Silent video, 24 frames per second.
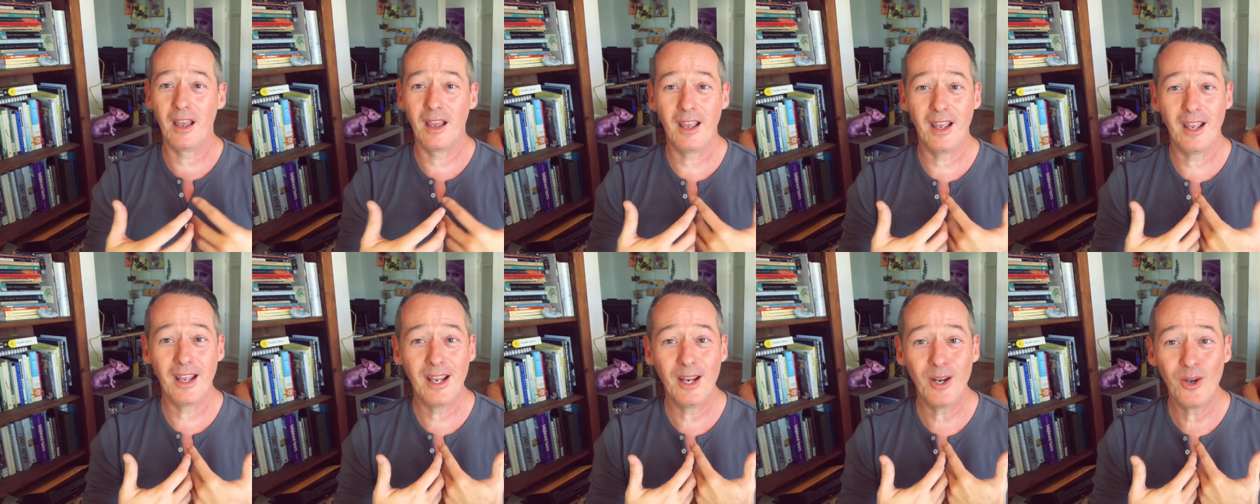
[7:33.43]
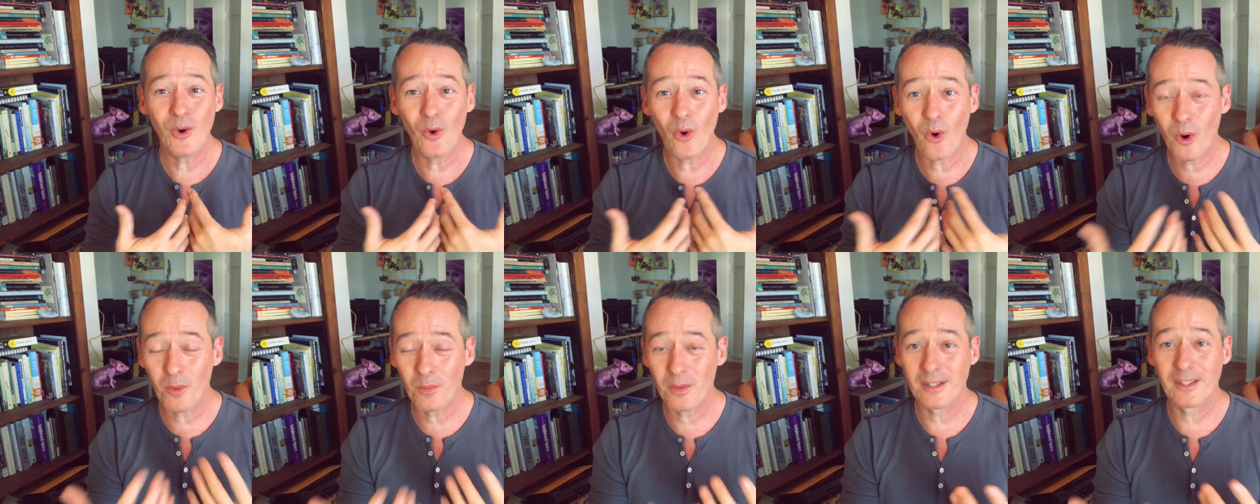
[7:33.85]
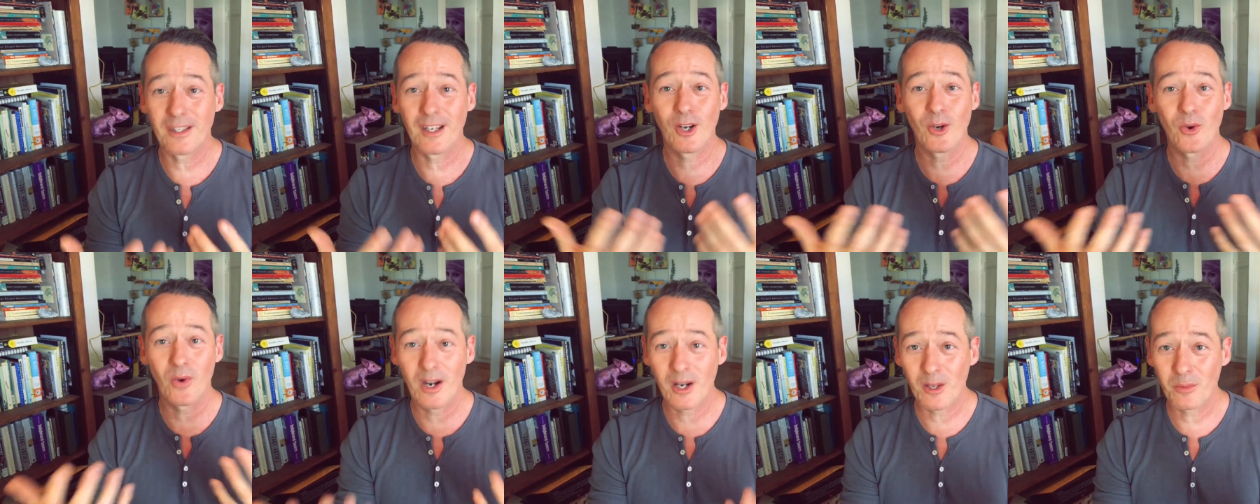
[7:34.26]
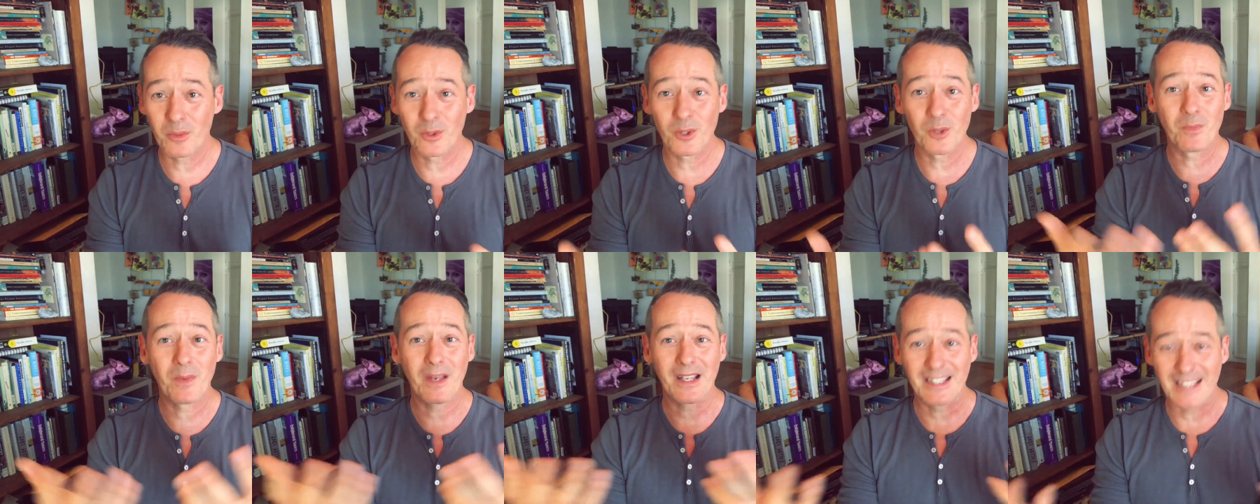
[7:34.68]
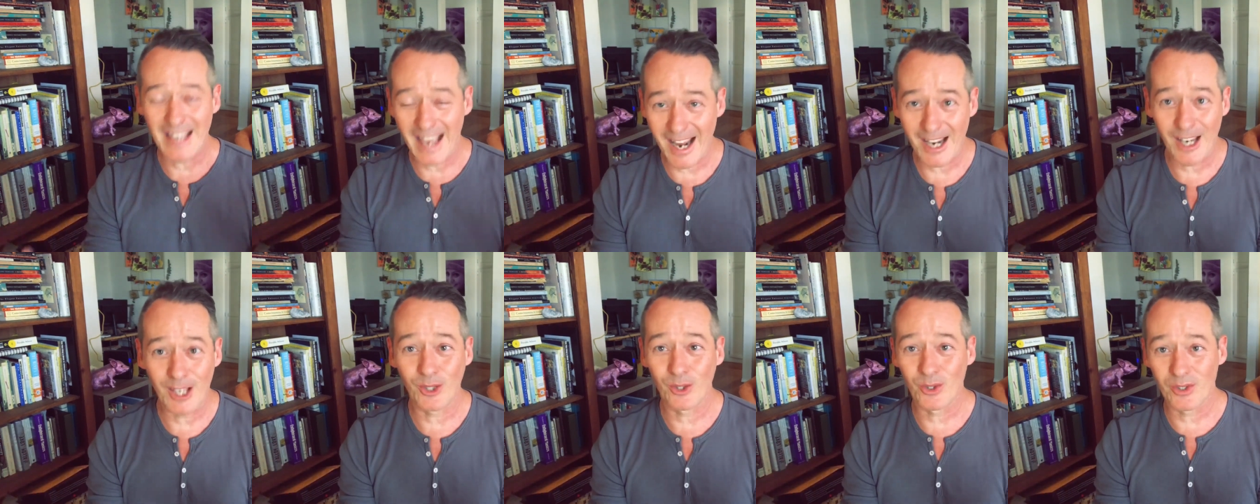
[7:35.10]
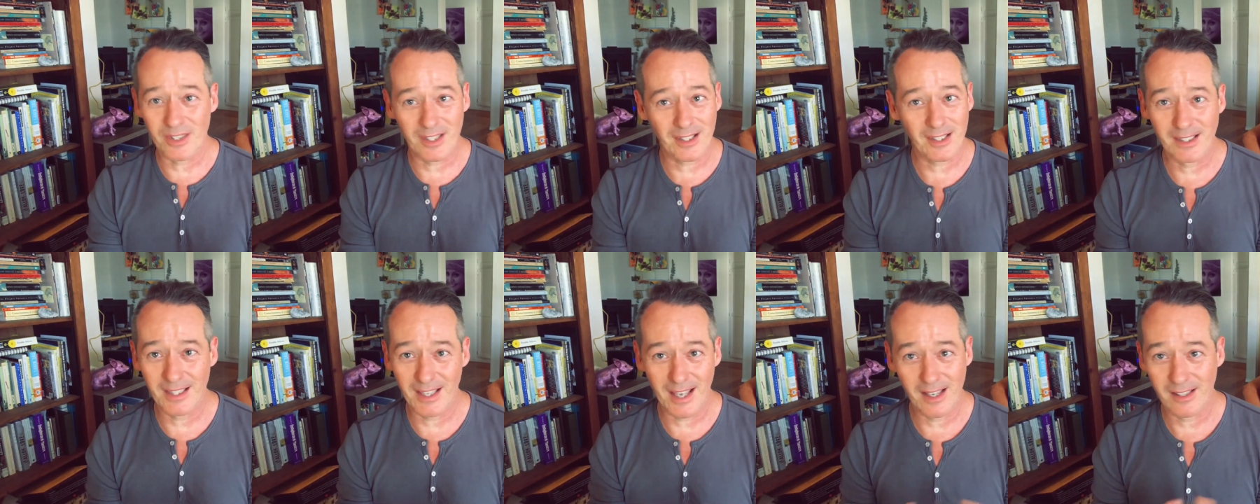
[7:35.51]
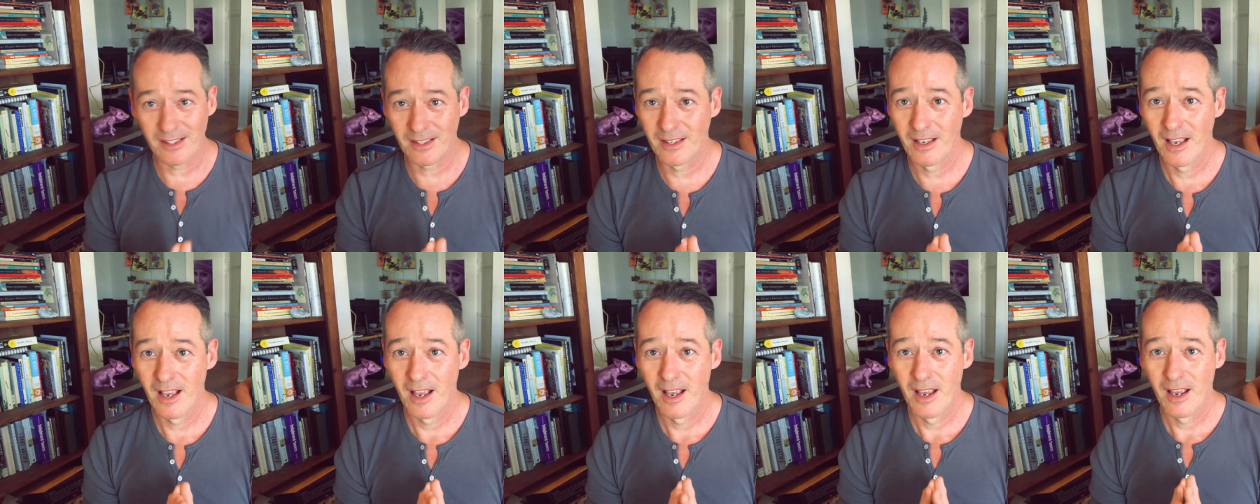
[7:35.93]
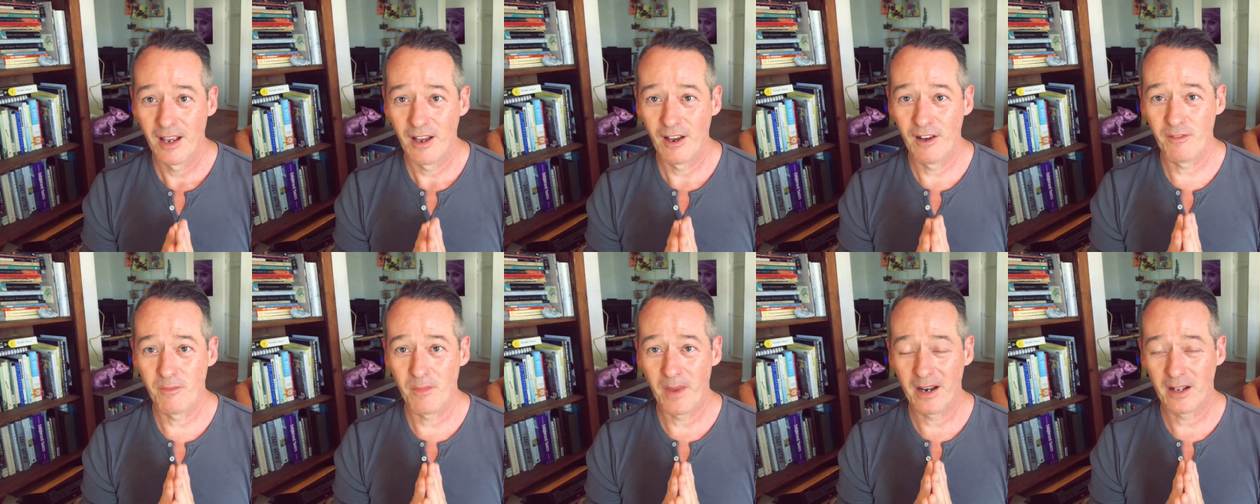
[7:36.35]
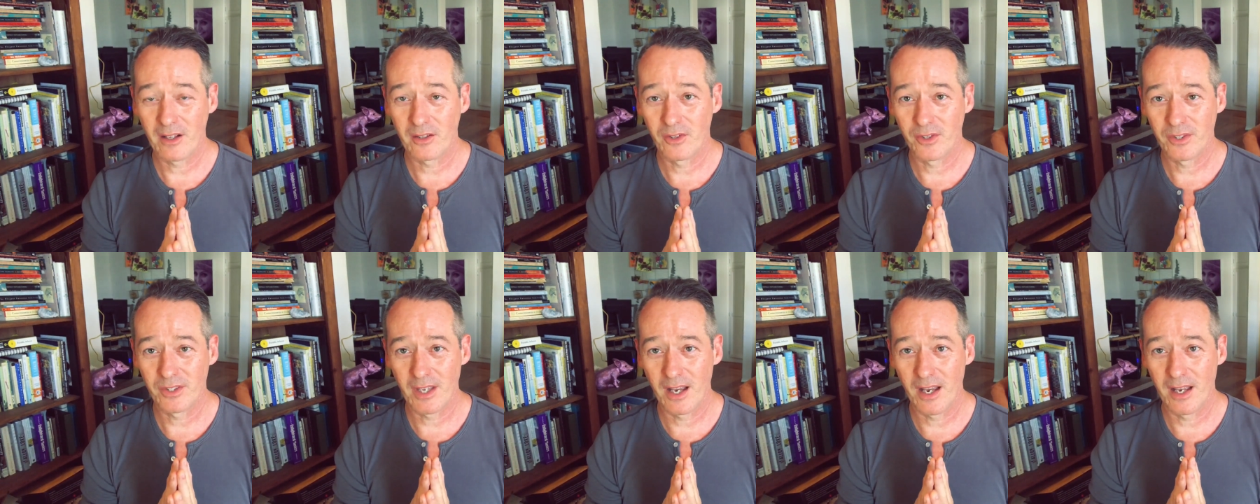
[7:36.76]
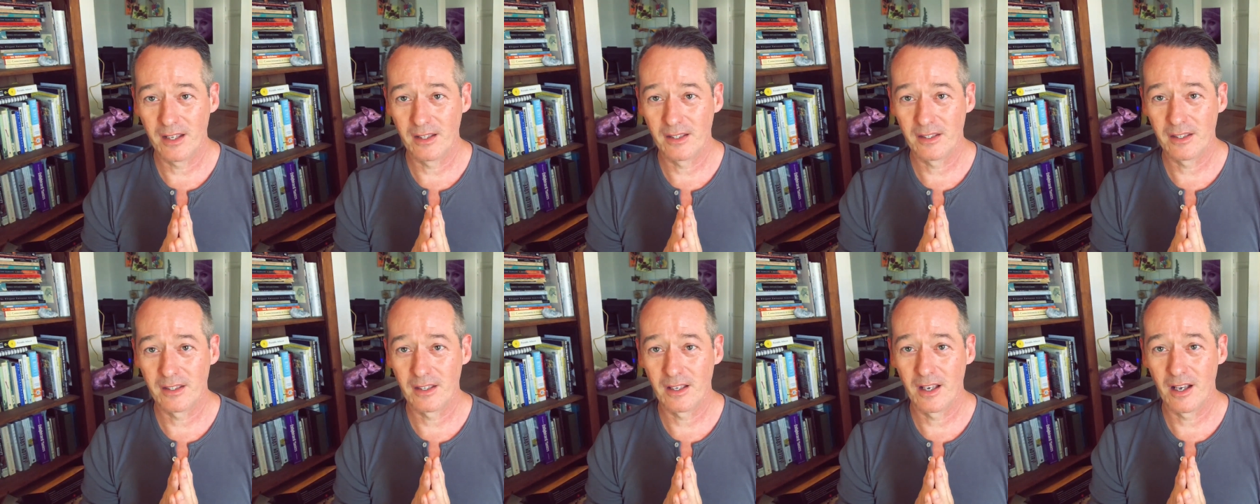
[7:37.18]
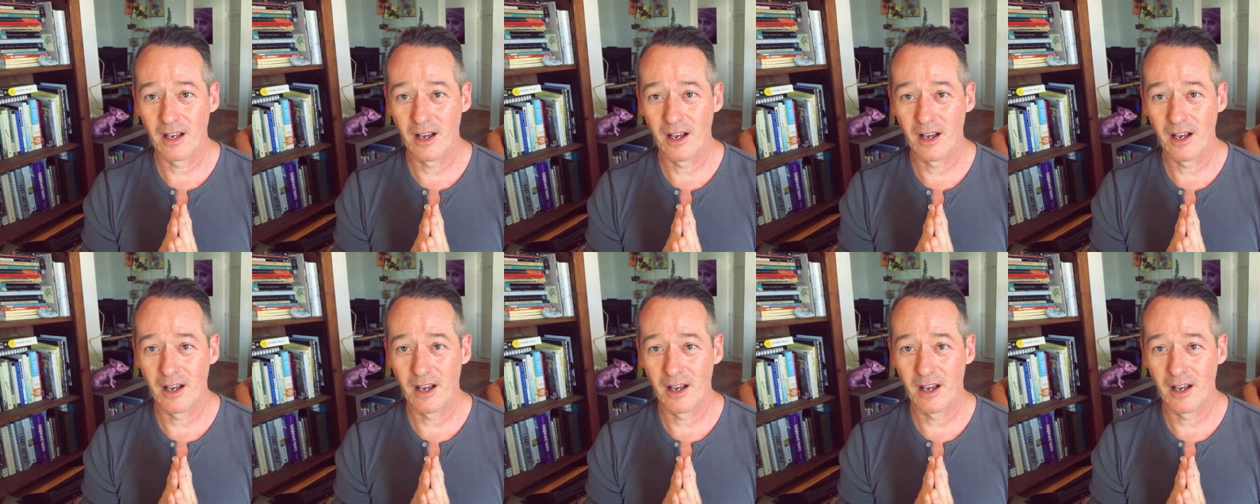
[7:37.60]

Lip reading: enormous, incredible, spectacular success of medical science